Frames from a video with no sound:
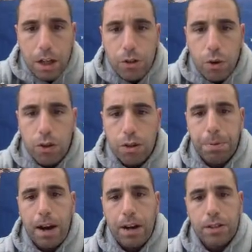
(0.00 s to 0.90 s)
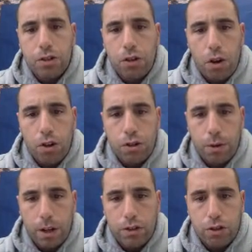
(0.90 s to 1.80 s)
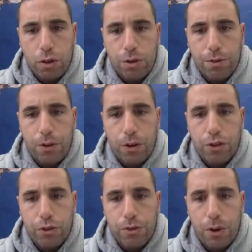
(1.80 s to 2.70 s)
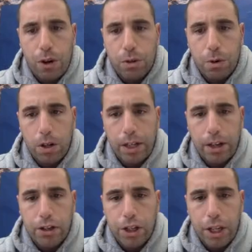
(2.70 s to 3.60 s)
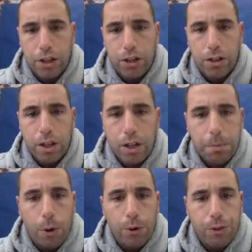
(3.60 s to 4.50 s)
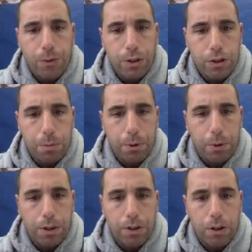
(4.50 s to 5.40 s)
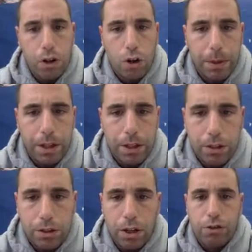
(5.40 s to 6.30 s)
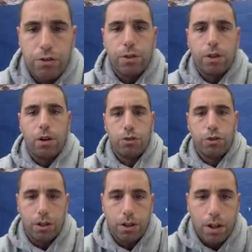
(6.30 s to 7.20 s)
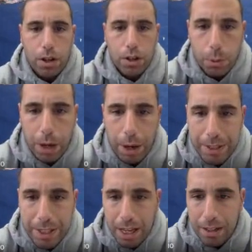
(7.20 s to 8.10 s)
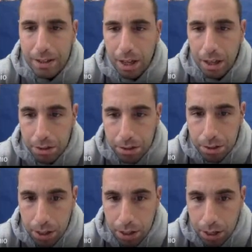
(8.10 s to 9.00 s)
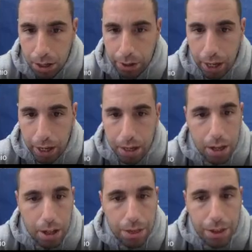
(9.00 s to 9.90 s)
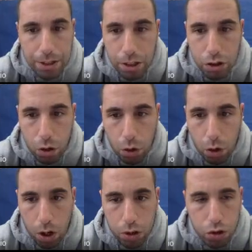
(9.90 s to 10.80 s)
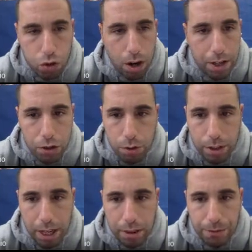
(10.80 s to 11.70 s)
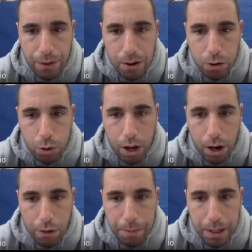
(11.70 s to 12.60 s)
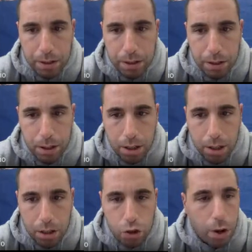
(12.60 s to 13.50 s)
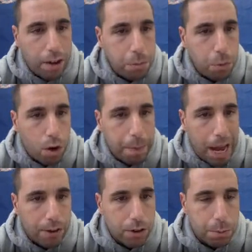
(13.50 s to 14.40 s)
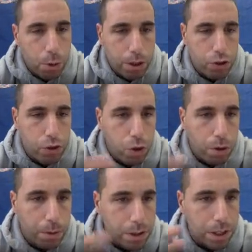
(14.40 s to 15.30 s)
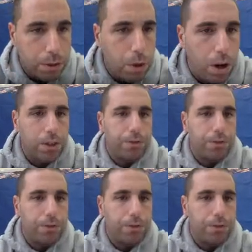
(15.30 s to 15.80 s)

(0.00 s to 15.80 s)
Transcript: Northern Protestants also extolled the virtues of hard work and education, both of which supported urban and industrial culture. So what I would say is this. Okay, this is all trying to get the federal government to have more power and more control because they want the